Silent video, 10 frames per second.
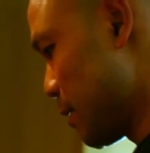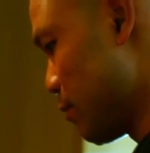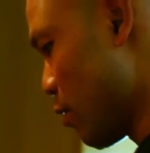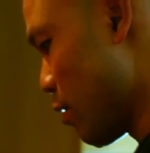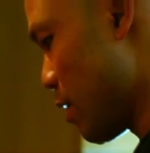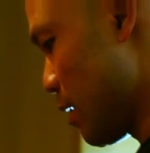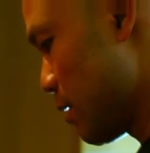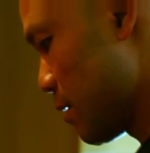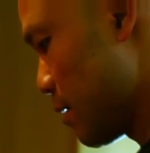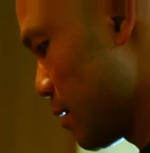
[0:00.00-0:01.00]
bit more,
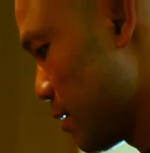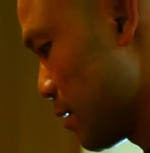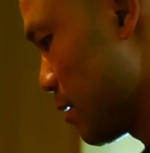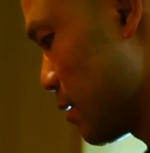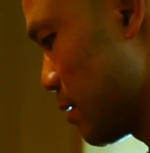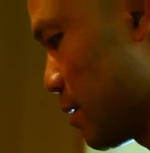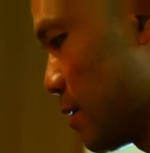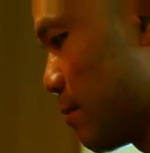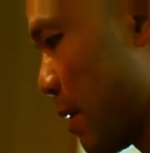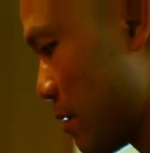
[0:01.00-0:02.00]

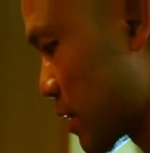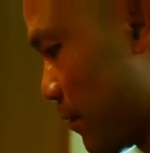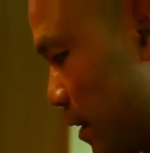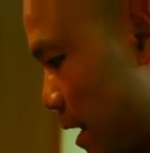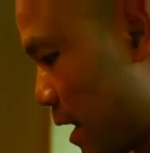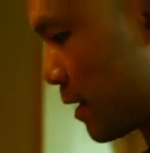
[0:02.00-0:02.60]
about something like